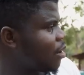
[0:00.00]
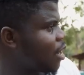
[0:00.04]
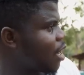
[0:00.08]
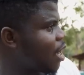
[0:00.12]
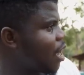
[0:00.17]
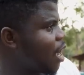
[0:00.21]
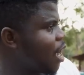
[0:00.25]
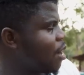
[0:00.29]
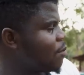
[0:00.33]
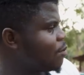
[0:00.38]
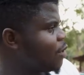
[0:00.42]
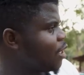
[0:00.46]

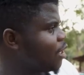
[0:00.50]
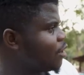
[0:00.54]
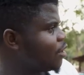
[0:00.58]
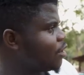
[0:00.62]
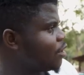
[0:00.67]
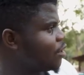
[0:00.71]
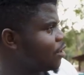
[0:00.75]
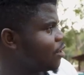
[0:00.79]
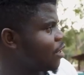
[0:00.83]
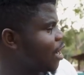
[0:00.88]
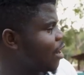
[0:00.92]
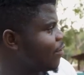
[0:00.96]

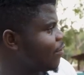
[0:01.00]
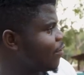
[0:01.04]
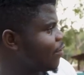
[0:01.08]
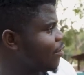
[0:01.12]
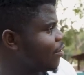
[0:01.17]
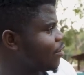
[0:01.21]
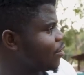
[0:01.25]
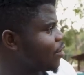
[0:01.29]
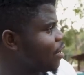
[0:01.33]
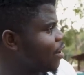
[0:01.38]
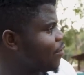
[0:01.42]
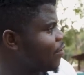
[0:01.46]
MD,
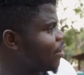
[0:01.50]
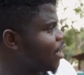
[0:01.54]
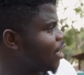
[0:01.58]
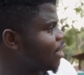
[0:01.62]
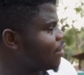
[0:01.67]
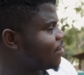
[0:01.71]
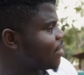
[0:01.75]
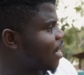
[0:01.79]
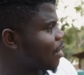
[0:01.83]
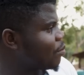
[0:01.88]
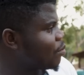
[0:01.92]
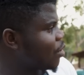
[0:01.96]
majority. you, you ever
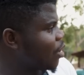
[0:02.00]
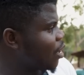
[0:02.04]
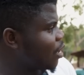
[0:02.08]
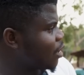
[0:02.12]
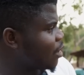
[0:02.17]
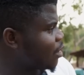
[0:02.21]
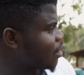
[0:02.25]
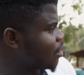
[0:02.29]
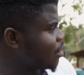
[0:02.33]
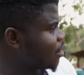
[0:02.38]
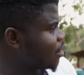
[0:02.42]
lived abroad?